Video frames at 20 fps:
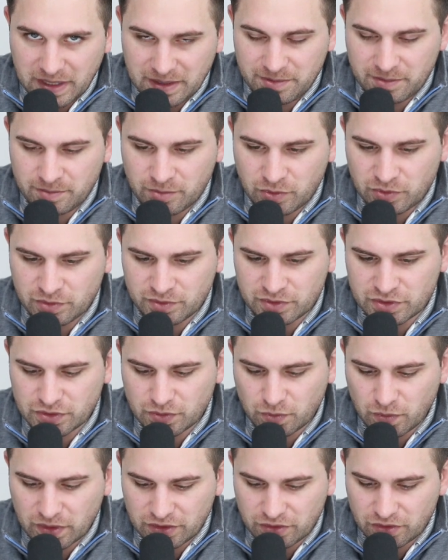baby boomers
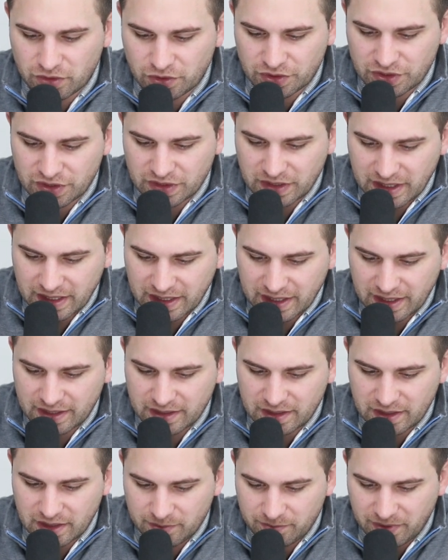when they're looking
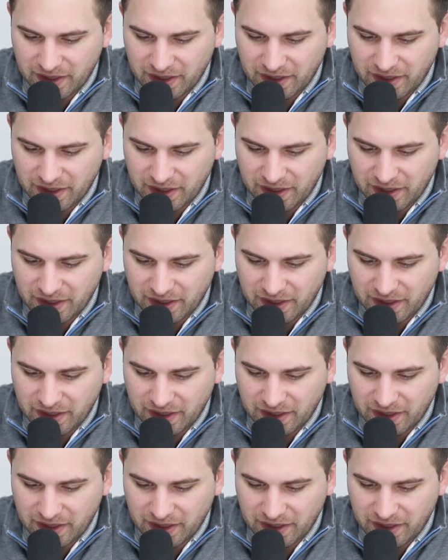at a